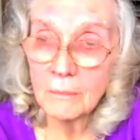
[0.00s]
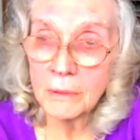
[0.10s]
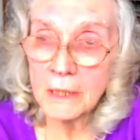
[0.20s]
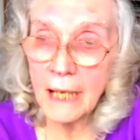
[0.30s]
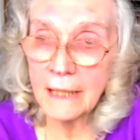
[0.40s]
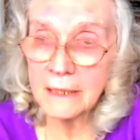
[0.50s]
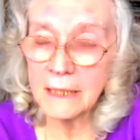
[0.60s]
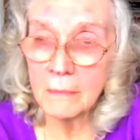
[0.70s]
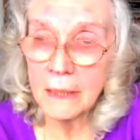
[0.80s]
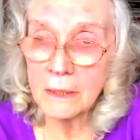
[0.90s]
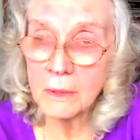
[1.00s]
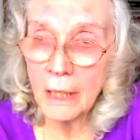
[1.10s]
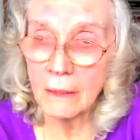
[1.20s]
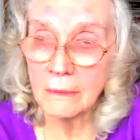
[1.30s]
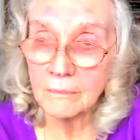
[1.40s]
protecting me as
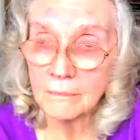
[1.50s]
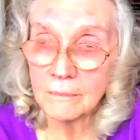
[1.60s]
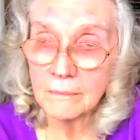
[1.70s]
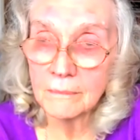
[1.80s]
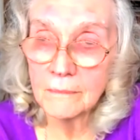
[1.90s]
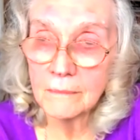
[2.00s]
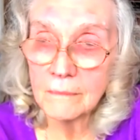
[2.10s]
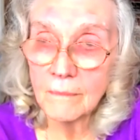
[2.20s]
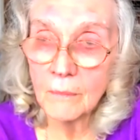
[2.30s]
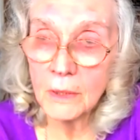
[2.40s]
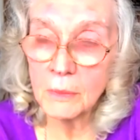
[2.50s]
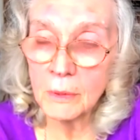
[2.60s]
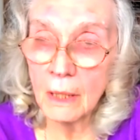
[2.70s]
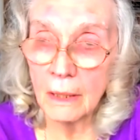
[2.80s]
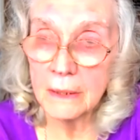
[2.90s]
well, which was
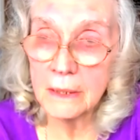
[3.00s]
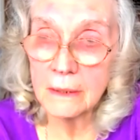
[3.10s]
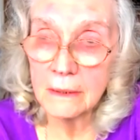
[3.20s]
nice.